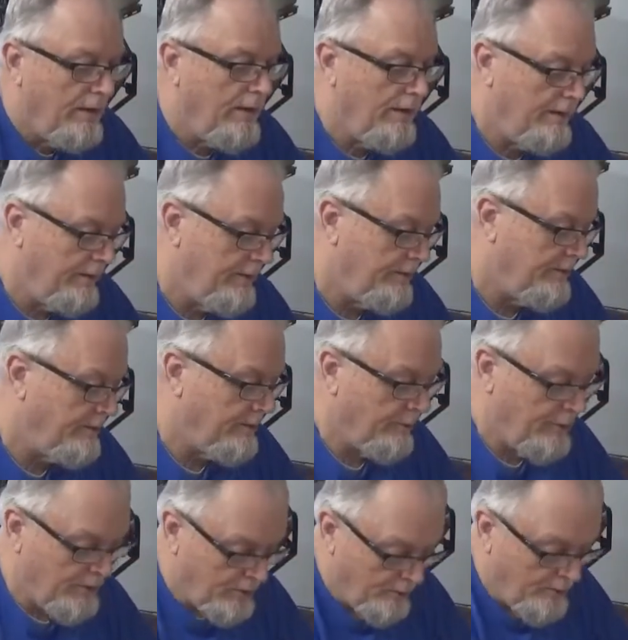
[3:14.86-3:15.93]
and this is a
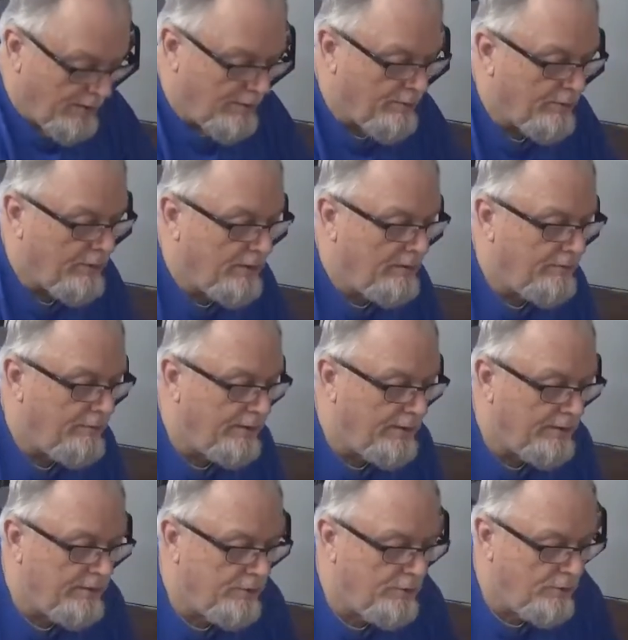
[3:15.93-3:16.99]
piece of paper getting ready
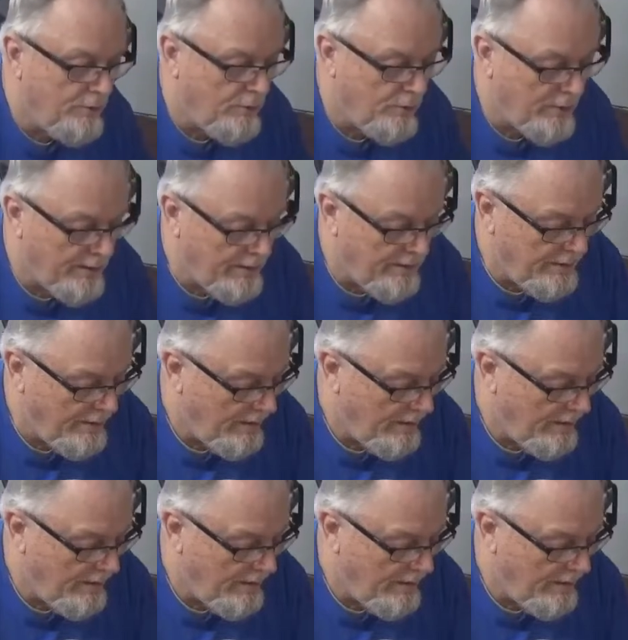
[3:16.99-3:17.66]
to do one.